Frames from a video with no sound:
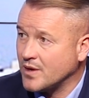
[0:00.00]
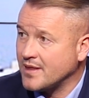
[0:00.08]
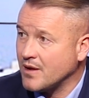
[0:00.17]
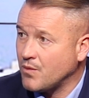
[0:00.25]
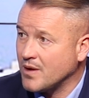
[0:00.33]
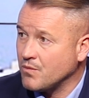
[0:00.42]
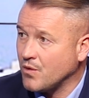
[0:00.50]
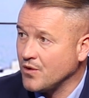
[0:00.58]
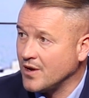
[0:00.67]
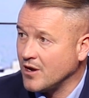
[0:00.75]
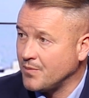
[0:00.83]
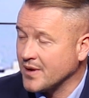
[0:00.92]
When they went
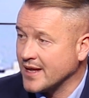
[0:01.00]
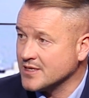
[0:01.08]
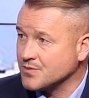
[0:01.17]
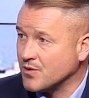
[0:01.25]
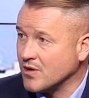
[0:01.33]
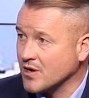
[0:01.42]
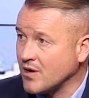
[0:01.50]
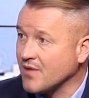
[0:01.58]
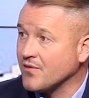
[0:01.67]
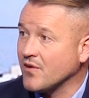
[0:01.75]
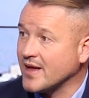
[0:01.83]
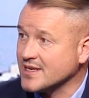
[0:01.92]
1-0 up against Morocco, I
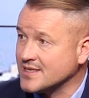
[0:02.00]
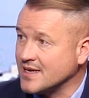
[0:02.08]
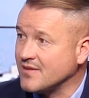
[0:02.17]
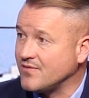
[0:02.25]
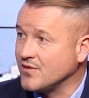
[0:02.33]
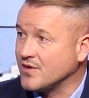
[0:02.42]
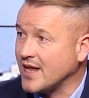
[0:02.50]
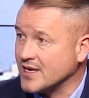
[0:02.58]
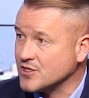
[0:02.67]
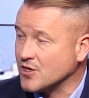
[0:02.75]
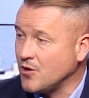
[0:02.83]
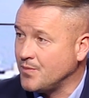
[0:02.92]
thought, that's it,
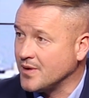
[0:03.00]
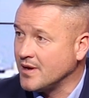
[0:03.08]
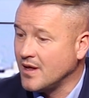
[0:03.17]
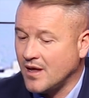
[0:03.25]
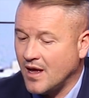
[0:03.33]
floodgates got open.